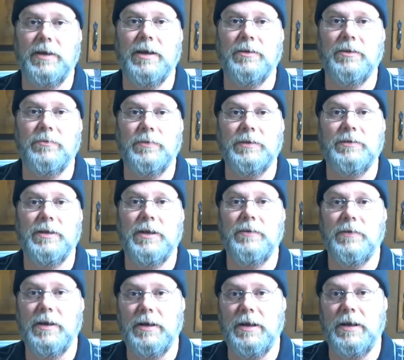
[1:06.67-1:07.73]
as we stand
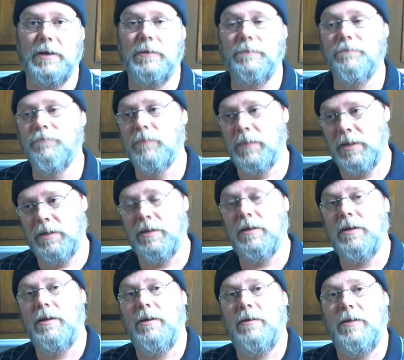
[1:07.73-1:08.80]
right now,
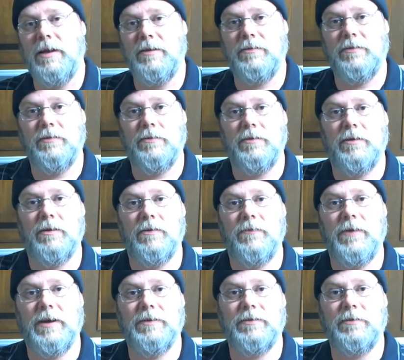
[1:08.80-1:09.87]
that's the
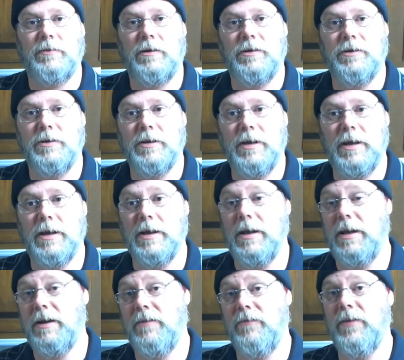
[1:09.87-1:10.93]
fastest card you can get.
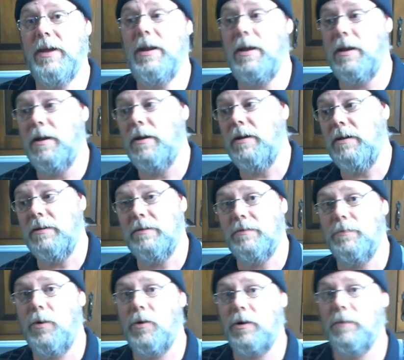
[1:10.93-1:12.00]
And NVIDIA is
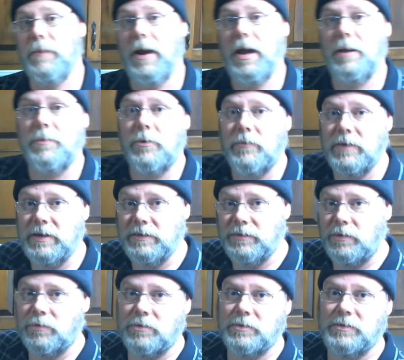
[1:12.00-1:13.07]
more compatible with these
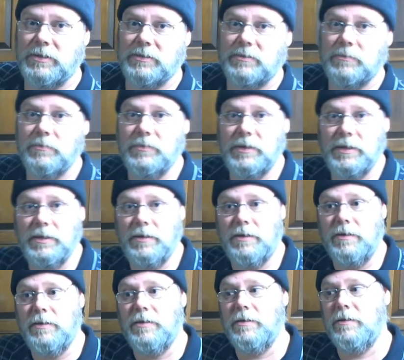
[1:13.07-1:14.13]
older systems
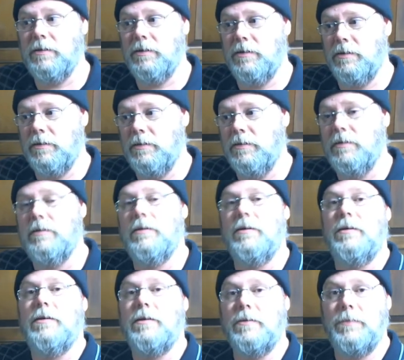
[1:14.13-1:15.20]
than the
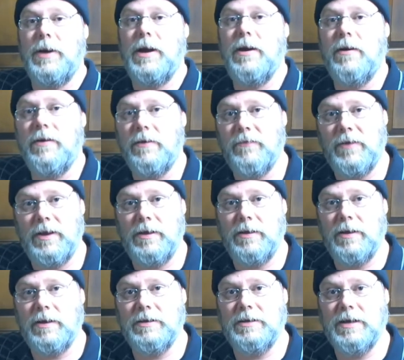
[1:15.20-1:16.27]
comparative
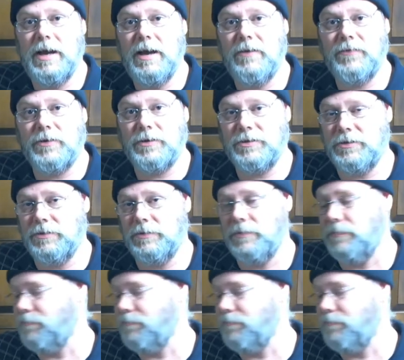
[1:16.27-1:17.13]
ATI versions.